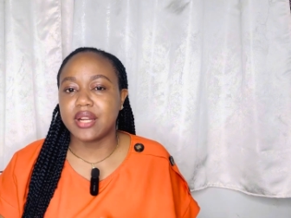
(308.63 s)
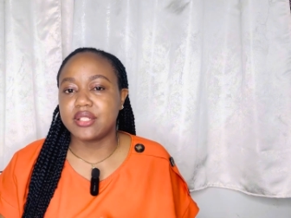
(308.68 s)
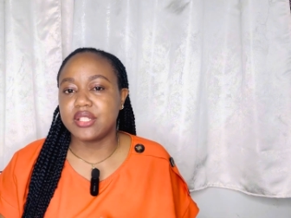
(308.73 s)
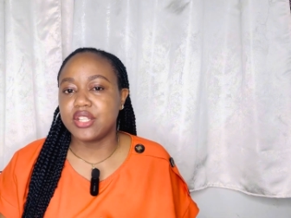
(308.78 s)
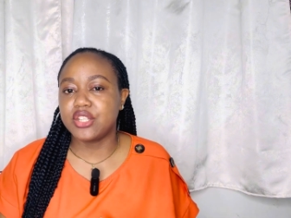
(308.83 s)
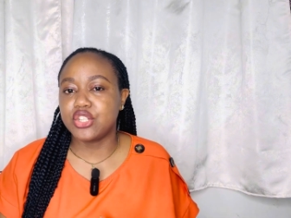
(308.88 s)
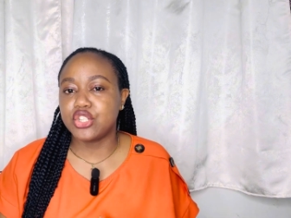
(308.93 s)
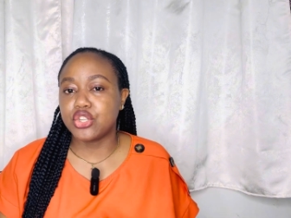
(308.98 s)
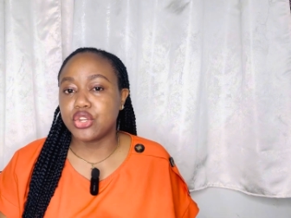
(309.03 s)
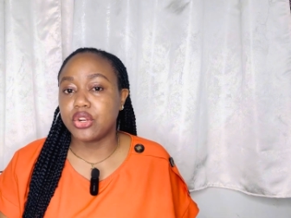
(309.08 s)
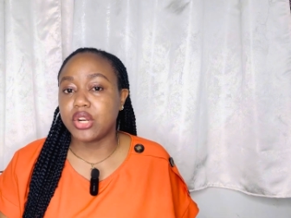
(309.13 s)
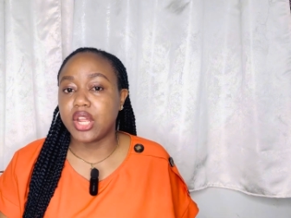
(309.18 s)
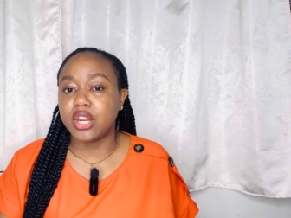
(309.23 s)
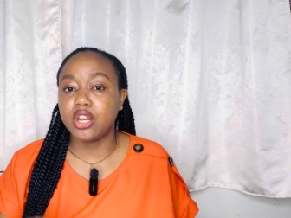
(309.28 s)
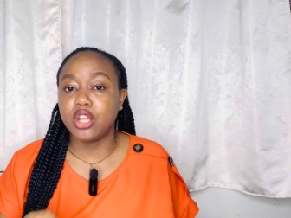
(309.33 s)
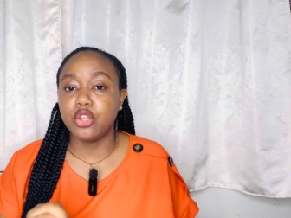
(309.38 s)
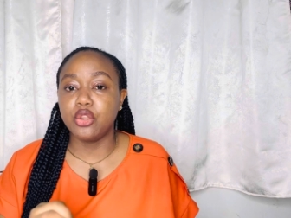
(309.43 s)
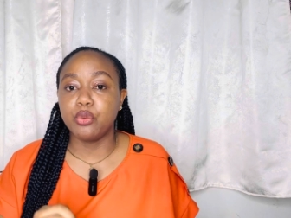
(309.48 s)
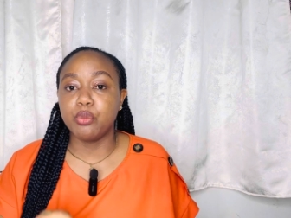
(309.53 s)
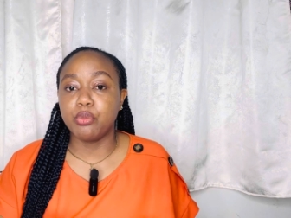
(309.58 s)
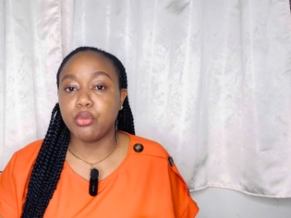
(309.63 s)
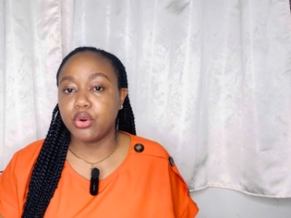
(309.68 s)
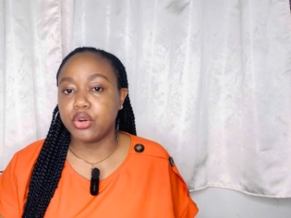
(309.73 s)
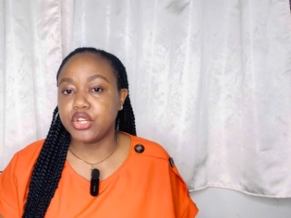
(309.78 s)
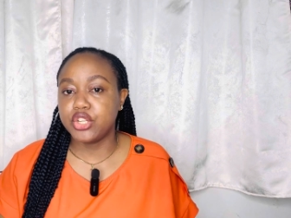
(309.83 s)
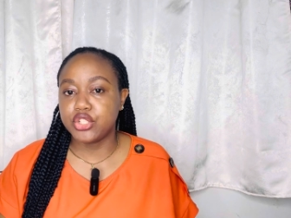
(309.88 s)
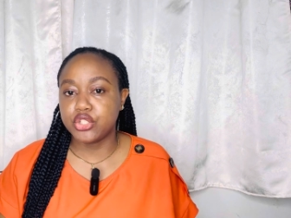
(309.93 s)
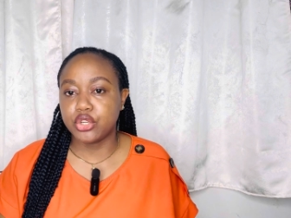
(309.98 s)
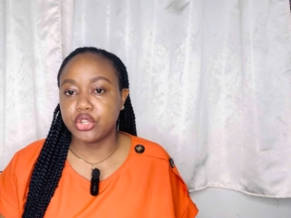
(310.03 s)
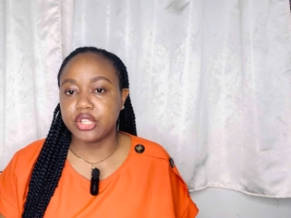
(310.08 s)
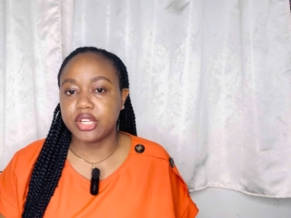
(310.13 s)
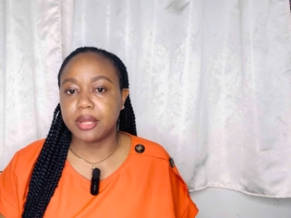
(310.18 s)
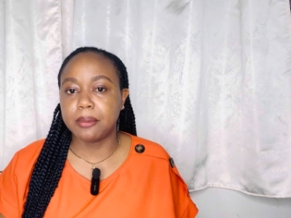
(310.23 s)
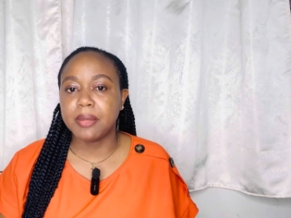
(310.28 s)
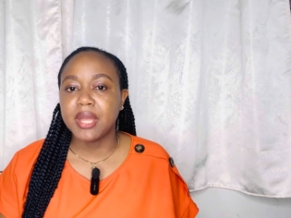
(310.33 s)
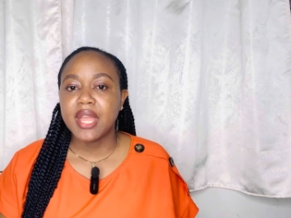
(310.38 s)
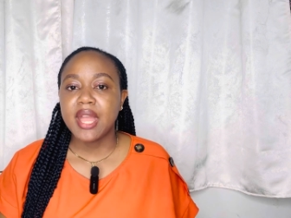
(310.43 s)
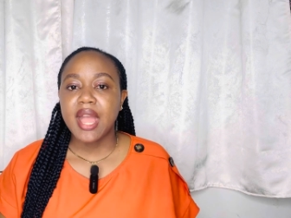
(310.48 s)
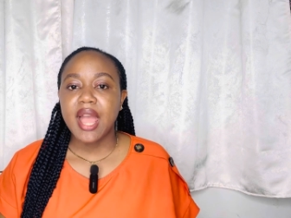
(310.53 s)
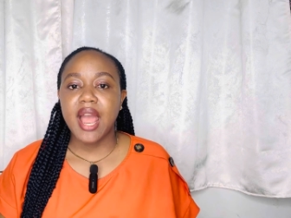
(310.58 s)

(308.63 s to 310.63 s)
attention, and then you monitor them.